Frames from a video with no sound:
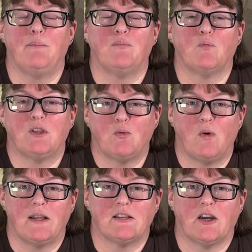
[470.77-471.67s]
with a
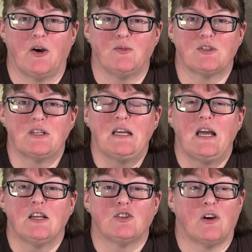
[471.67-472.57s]
white coat,
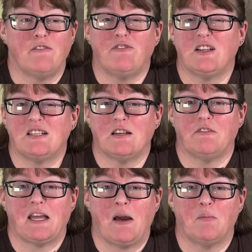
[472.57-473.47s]
try and find yourself a
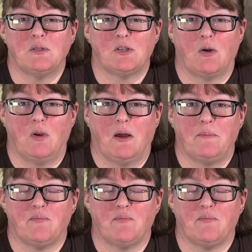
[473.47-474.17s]
Cambozola,